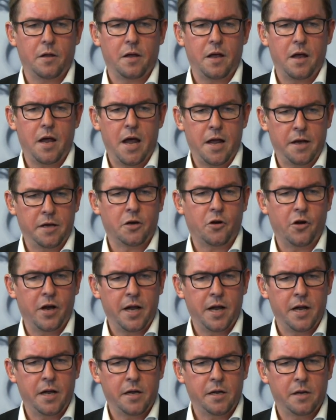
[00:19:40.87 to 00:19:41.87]
Allan
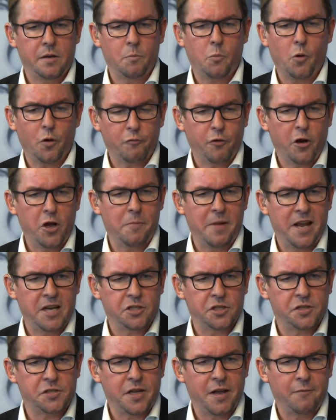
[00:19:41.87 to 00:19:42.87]
Gray portfolio
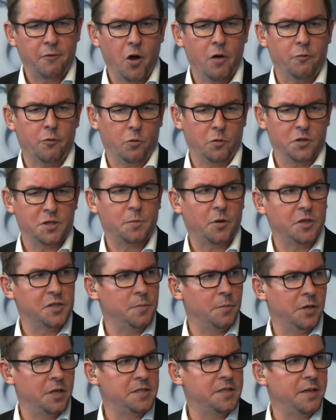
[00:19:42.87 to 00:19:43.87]
managers have overall
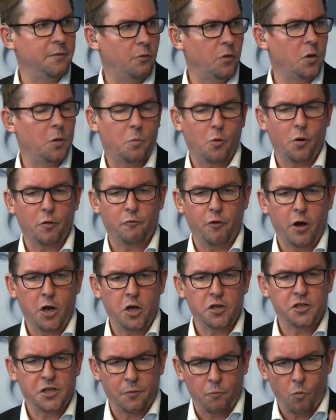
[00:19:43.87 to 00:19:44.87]
responsibility for the portfolio.
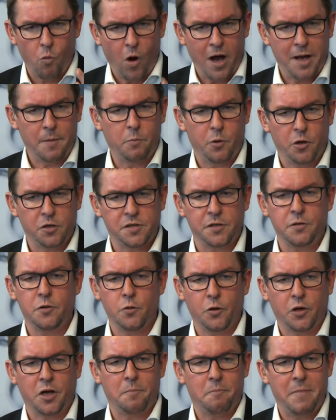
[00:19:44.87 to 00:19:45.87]
So you have one person who
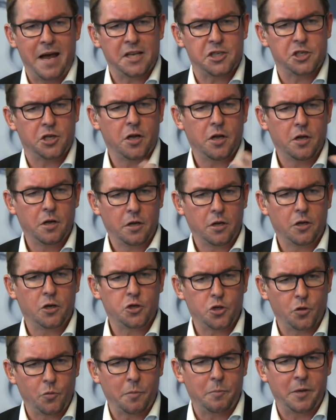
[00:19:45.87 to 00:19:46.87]
can match,
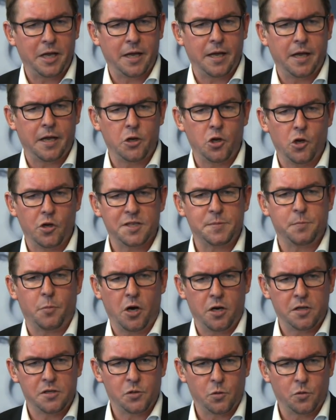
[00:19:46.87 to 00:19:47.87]
should we be in US
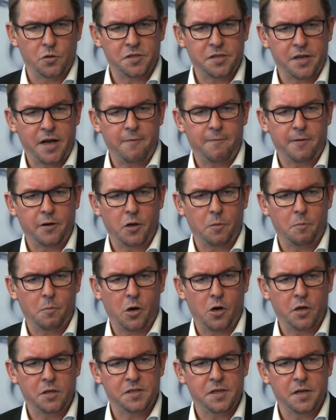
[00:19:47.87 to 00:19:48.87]
bonds or South African
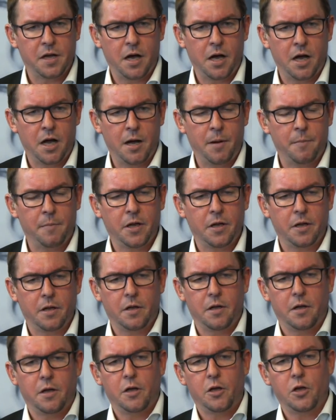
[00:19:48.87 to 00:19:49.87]
bonds?
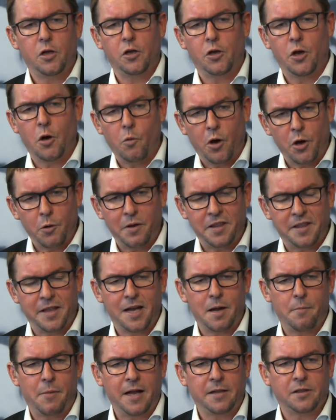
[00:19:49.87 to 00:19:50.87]
What do we think
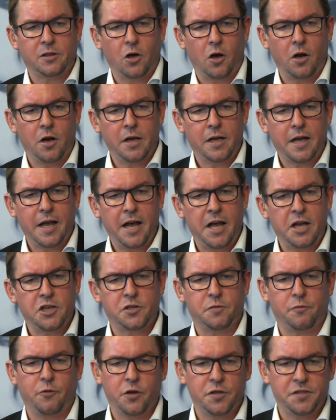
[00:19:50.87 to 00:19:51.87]
about dollar cash
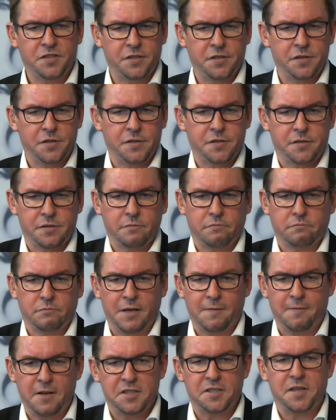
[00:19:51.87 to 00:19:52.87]
versus
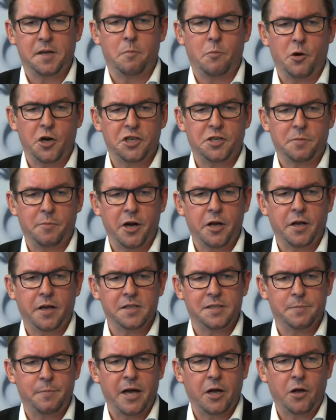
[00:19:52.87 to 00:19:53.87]
investing in British American
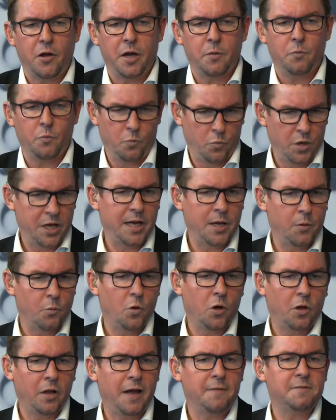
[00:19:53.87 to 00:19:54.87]
tobacco? And we
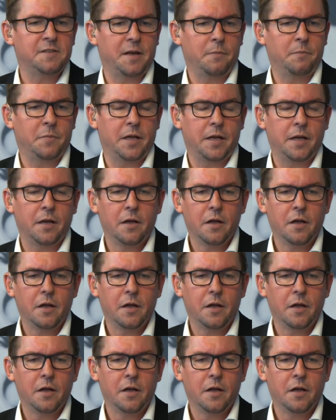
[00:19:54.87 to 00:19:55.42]
will have something